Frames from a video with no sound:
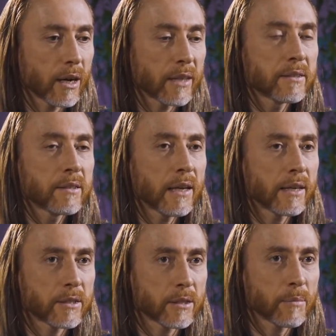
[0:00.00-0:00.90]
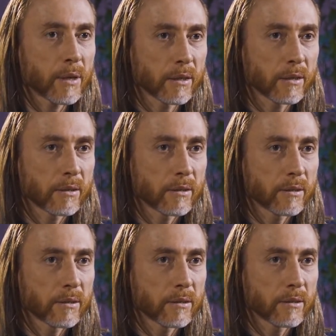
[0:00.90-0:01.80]
and learn to
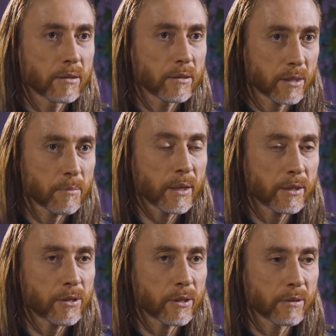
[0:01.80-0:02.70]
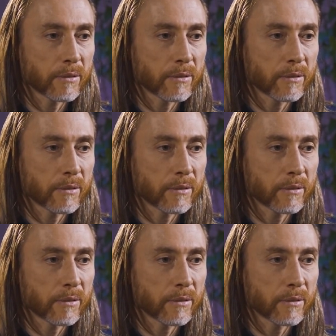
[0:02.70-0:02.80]
disidentify your true self